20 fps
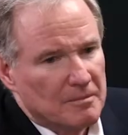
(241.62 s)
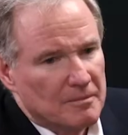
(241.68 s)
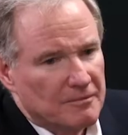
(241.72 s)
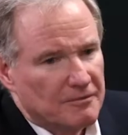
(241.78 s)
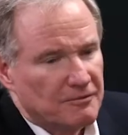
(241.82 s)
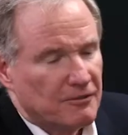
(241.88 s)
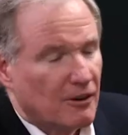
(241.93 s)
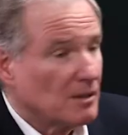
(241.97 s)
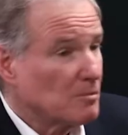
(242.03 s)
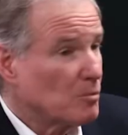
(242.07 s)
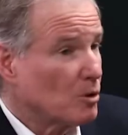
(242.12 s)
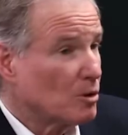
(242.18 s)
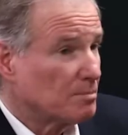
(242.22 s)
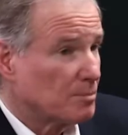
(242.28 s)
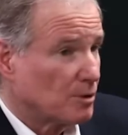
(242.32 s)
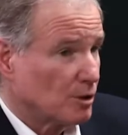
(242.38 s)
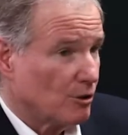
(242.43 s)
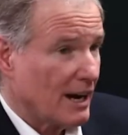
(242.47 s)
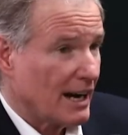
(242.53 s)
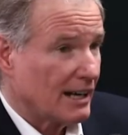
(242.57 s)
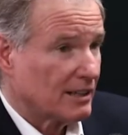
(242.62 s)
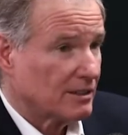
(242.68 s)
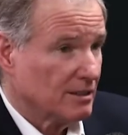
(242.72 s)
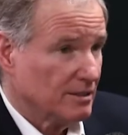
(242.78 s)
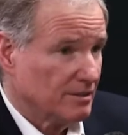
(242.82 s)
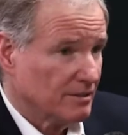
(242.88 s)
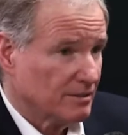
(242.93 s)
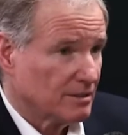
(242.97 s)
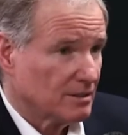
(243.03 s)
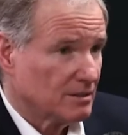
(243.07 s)
far more
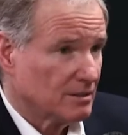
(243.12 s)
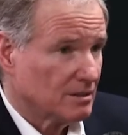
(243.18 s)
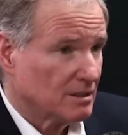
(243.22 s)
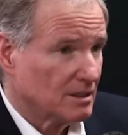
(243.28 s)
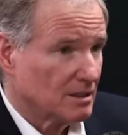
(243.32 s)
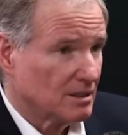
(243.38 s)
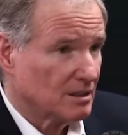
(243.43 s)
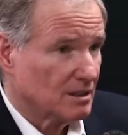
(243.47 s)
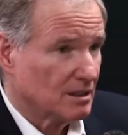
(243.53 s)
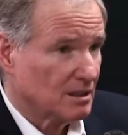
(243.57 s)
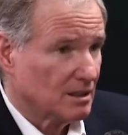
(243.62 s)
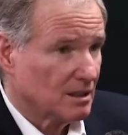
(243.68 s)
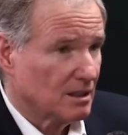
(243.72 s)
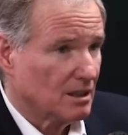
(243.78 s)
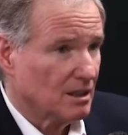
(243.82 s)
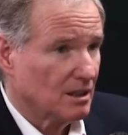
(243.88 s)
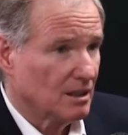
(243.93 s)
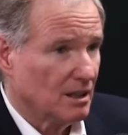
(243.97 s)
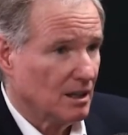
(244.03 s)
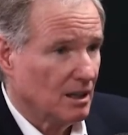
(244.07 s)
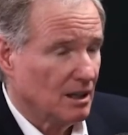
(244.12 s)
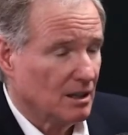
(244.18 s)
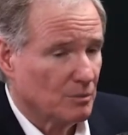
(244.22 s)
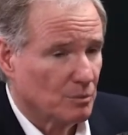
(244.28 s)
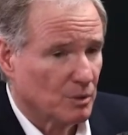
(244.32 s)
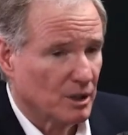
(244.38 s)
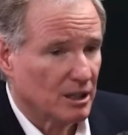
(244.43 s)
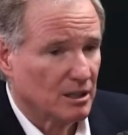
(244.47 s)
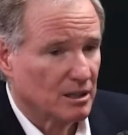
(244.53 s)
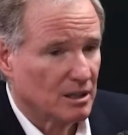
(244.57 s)
proactive
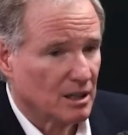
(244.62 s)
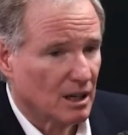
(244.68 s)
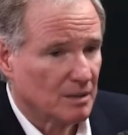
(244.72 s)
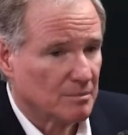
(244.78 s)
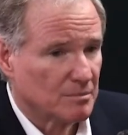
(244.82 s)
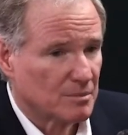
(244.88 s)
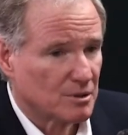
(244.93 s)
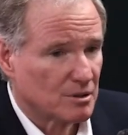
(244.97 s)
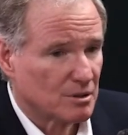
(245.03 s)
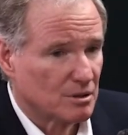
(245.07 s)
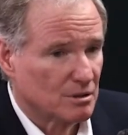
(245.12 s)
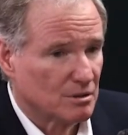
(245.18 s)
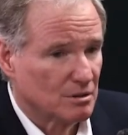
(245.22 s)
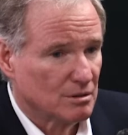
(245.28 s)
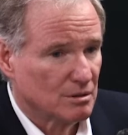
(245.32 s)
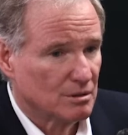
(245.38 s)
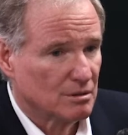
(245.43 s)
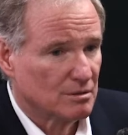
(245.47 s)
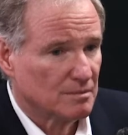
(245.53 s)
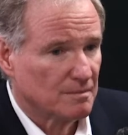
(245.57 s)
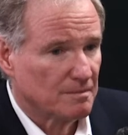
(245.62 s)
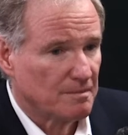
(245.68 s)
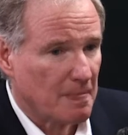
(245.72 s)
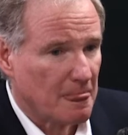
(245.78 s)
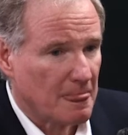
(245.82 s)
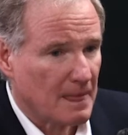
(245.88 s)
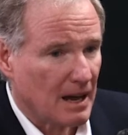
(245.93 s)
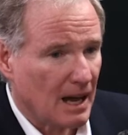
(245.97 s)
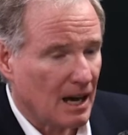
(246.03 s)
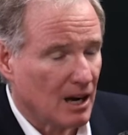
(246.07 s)
when it comes to
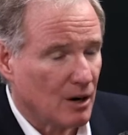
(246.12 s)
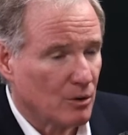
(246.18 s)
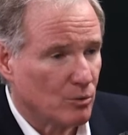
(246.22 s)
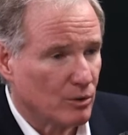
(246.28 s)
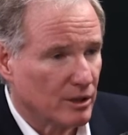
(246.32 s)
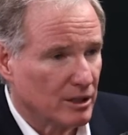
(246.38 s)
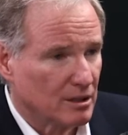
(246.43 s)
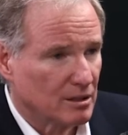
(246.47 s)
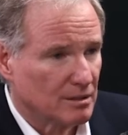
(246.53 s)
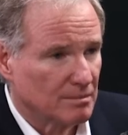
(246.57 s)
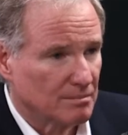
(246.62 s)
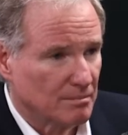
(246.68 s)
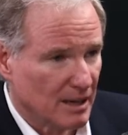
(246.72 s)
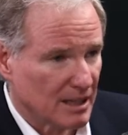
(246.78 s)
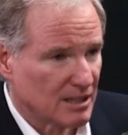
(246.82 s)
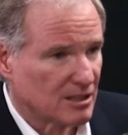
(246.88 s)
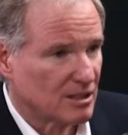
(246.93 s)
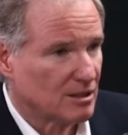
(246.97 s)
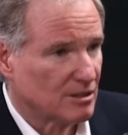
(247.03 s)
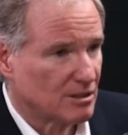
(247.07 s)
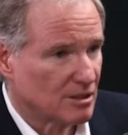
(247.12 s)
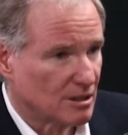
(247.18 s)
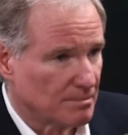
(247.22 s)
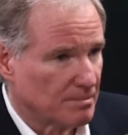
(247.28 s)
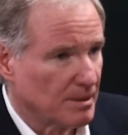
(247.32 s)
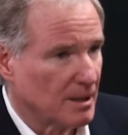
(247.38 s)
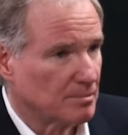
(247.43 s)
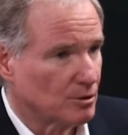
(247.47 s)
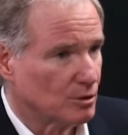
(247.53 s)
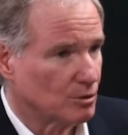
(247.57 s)
how we message the
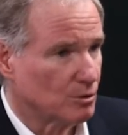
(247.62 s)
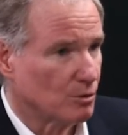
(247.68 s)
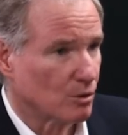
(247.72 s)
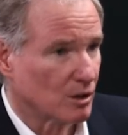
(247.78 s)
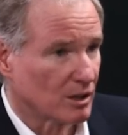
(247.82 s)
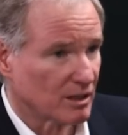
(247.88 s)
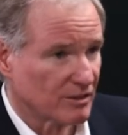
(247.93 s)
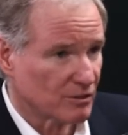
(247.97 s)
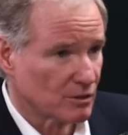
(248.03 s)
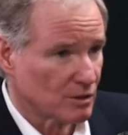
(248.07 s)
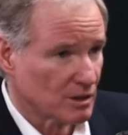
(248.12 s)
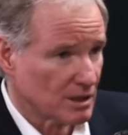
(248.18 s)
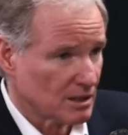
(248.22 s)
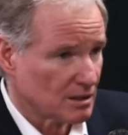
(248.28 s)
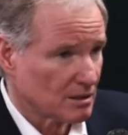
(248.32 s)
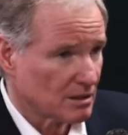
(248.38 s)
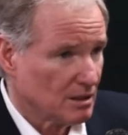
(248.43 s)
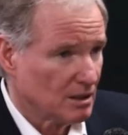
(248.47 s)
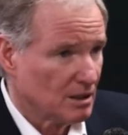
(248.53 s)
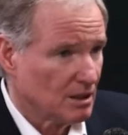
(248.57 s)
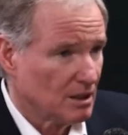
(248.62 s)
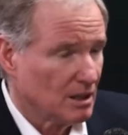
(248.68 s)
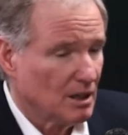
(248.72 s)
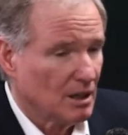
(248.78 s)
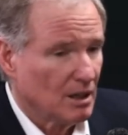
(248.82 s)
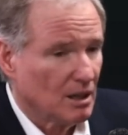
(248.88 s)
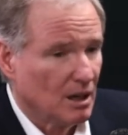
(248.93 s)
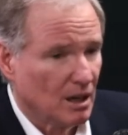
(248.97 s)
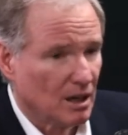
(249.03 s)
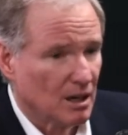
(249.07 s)
people who work for us.
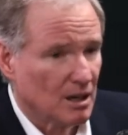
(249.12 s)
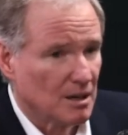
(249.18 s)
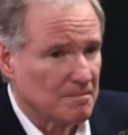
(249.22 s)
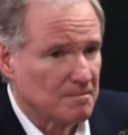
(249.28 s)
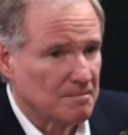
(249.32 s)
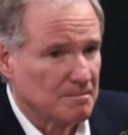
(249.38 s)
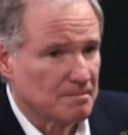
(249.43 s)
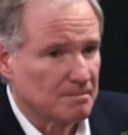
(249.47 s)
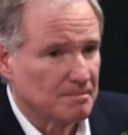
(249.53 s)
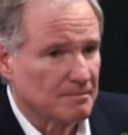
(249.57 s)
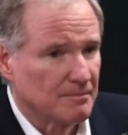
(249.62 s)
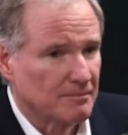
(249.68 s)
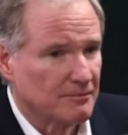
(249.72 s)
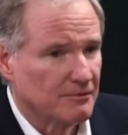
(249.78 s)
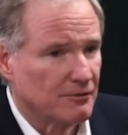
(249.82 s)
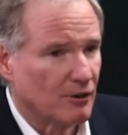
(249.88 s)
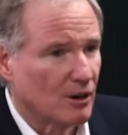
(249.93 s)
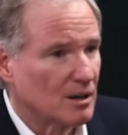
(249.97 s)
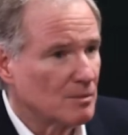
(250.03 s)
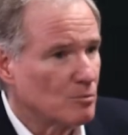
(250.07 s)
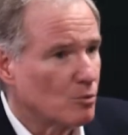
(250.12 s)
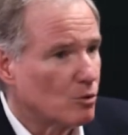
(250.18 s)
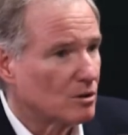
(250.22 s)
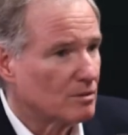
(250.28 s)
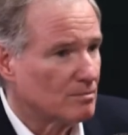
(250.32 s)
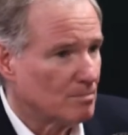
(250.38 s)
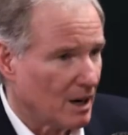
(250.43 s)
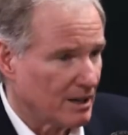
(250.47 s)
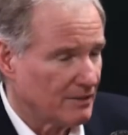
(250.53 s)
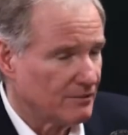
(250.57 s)
Uh, Far more
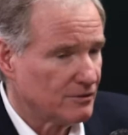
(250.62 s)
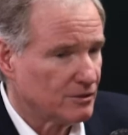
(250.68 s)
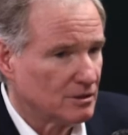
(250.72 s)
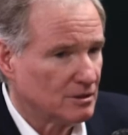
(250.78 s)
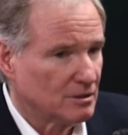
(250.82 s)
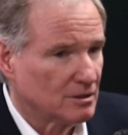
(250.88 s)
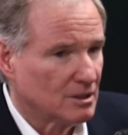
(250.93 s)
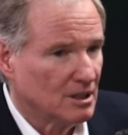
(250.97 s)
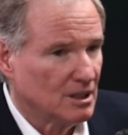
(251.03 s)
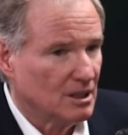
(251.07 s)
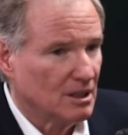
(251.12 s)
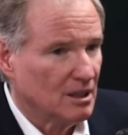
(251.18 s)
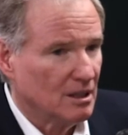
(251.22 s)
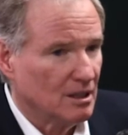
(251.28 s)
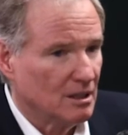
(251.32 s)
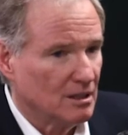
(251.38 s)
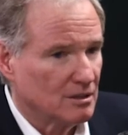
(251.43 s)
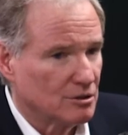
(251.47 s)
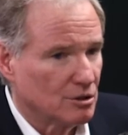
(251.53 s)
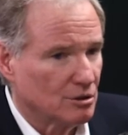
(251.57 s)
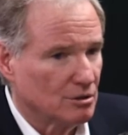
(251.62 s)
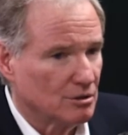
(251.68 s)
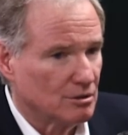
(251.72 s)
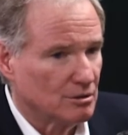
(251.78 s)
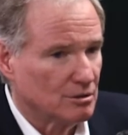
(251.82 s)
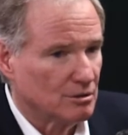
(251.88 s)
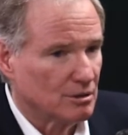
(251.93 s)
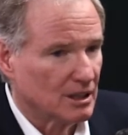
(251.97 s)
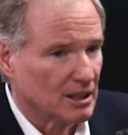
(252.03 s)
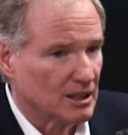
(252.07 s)
mindful
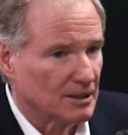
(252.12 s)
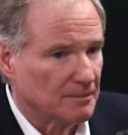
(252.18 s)
to